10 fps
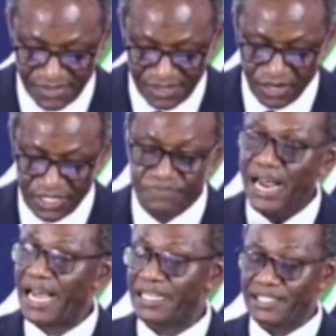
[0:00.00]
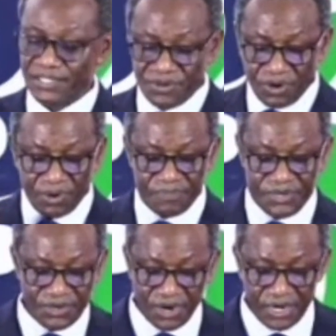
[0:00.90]
Because brands go
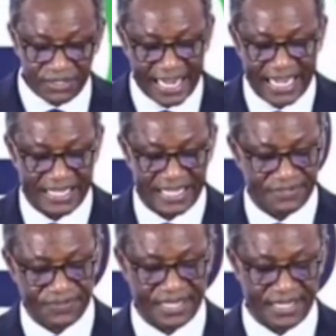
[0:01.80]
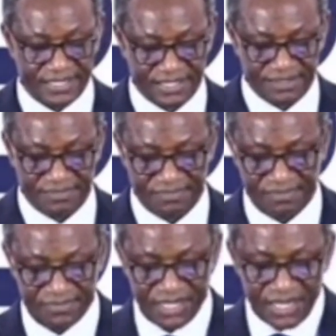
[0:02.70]
beyond identification,
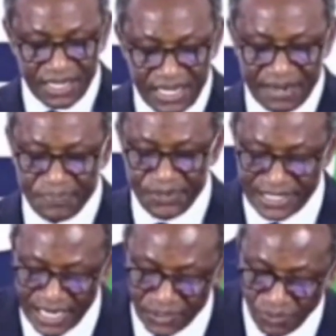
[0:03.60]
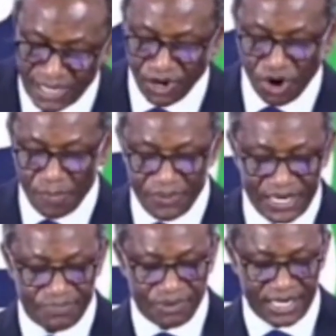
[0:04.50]
they represent what the
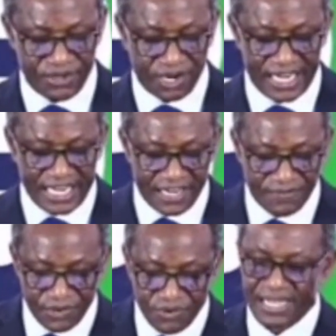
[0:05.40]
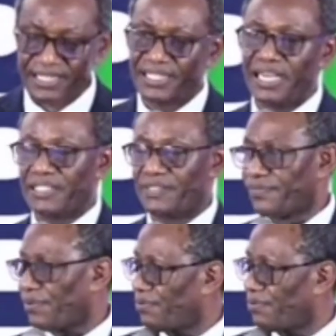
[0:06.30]
corporate body or individual stands for.